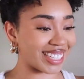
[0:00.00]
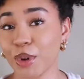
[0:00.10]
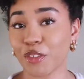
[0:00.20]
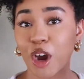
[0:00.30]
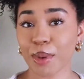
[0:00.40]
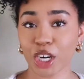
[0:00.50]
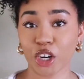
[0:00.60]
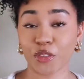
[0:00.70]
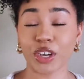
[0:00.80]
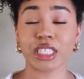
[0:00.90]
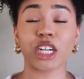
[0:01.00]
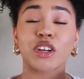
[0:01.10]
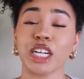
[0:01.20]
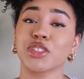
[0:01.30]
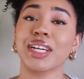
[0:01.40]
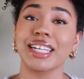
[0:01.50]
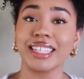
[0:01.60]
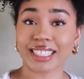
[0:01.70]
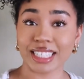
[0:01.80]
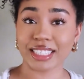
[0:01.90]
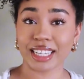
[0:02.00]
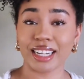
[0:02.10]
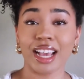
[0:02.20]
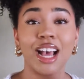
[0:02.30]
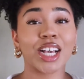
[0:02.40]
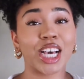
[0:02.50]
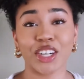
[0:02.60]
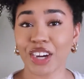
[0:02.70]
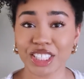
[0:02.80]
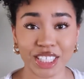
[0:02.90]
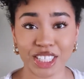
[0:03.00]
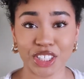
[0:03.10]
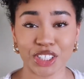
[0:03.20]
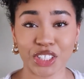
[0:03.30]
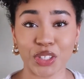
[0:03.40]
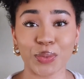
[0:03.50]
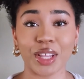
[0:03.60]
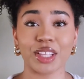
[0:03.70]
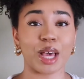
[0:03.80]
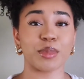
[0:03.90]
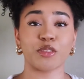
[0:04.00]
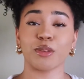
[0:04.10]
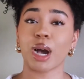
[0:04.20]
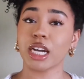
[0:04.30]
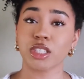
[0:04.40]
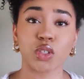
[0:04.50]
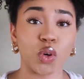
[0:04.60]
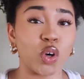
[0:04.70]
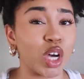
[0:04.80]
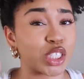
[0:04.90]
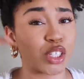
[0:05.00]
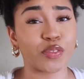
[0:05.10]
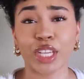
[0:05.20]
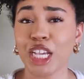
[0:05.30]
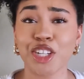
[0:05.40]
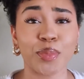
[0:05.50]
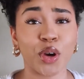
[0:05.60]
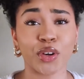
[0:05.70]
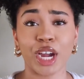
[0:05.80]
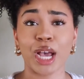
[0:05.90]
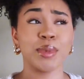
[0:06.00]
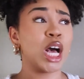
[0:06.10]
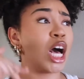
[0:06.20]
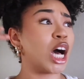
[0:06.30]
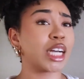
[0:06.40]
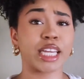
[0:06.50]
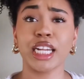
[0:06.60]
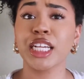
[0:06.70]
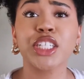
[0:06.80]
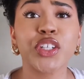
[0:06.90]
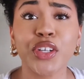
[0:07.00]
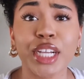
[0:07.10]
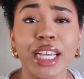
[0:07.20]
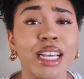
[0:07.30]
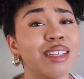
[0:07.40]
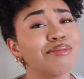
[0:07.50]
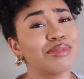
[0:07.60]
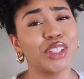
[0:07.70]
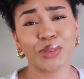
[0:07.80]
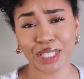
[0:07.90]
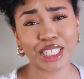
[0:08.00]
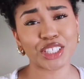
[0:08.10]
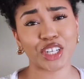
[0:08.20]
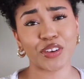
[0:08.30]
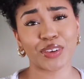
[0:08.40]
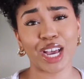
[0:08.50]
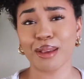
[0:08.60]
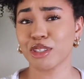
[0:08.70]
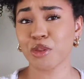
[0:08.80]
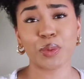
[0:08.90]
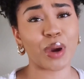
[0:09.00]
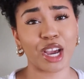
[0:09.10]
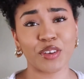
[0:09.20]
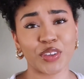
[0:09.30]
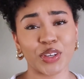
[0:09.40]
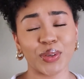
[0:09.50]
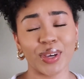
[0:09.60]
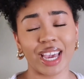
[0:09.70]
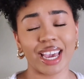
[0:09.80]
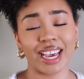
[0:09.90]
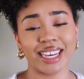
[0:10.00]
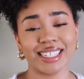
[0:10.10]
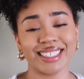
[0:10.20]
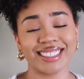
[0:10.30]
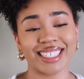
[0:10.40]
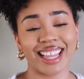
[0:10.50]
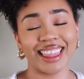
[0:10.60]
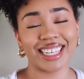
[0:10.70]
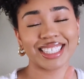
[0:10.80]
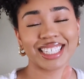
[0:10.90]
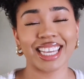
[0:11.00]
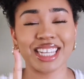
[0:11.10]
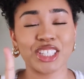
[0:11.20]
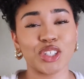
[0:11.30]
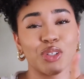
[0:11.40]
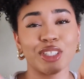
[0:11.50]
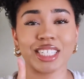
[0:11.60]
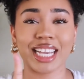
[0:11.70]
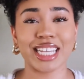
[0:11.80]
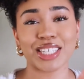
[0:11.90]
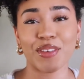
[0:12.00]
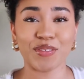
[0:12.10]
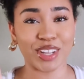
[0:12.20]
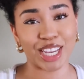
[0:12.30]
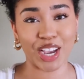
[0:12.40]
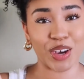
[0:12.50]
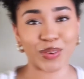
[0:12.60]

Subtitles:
But for all my Curlfriends that are graduating this season, congratulations to you, whether that be from high school, a certification program, getting a degree. You really deserve it. I'm super proud of you, and let's get into today's video.